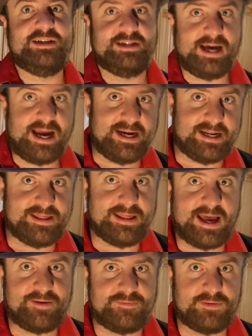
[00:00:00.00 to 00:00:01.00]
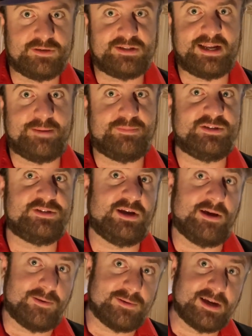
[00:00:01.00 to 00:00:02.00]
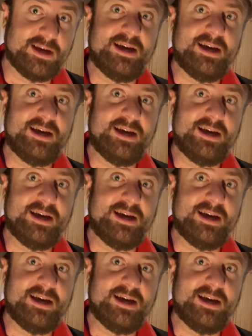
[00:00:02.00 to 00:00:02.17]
died in that first episode.